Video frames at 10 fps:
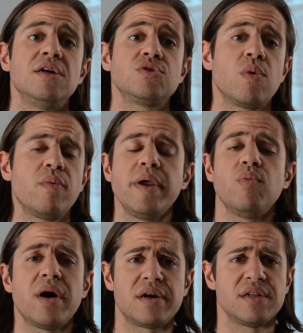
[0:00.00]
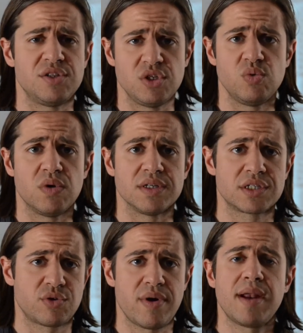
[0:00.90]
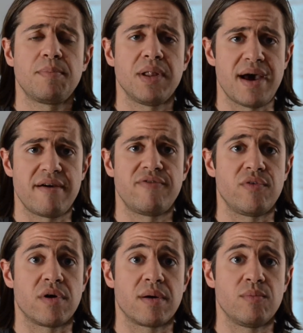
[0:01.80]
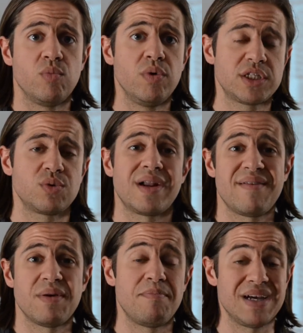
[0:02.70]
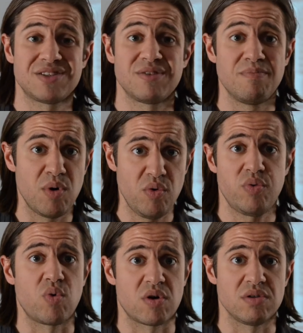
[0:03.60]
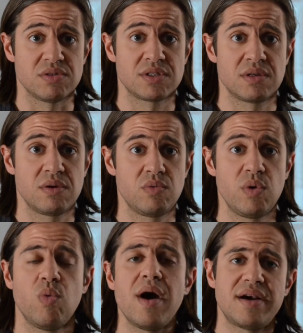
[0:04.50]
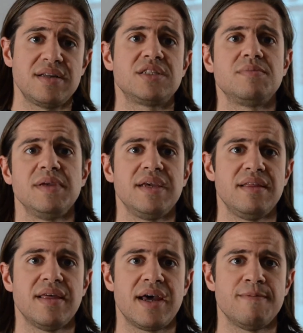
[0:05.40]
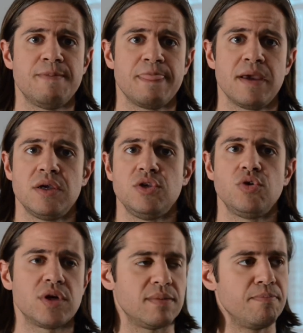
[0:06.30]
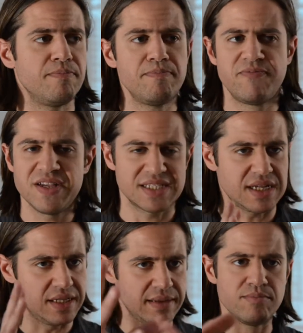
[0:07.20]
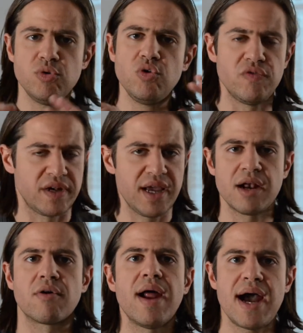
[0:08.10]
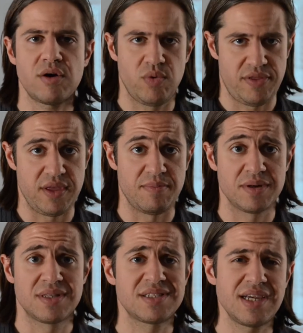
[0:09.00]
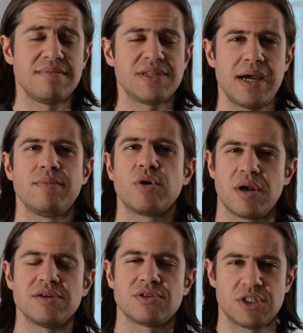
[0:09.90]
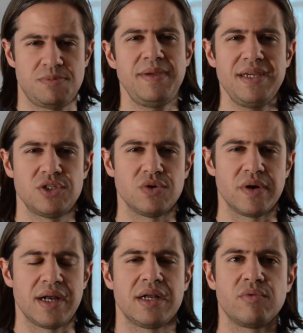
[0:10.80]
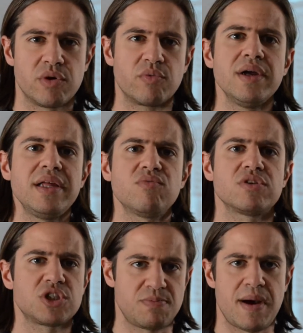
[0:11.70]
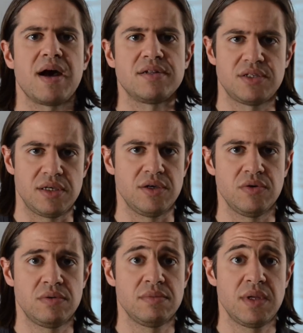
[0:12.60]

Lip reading: So what we wanted to do was create a platform which would have the best of both worlds. We wanted it to be that you could physically move and interact with it, but at the same time you could also speak to it and it would really respond to you